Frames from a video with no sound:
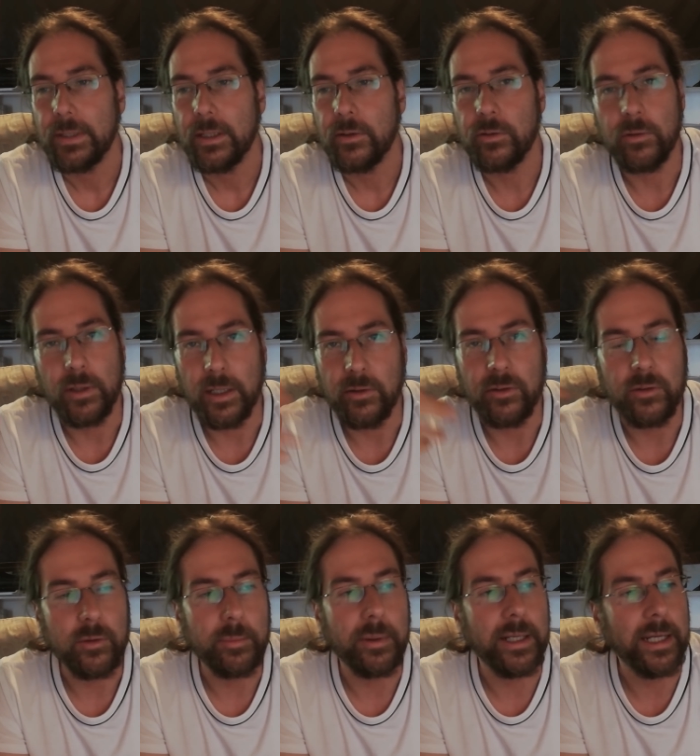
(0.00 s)
So we had to
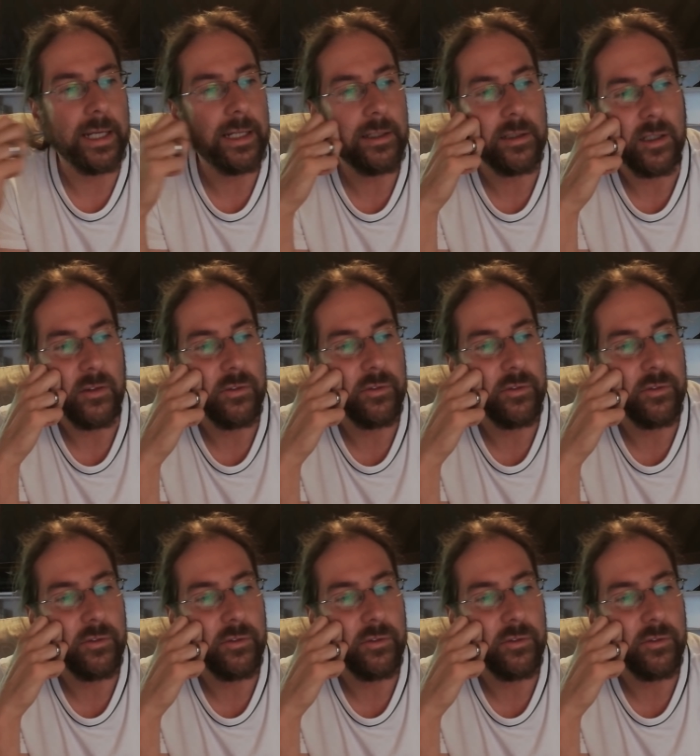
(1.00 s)
do it by hand, that's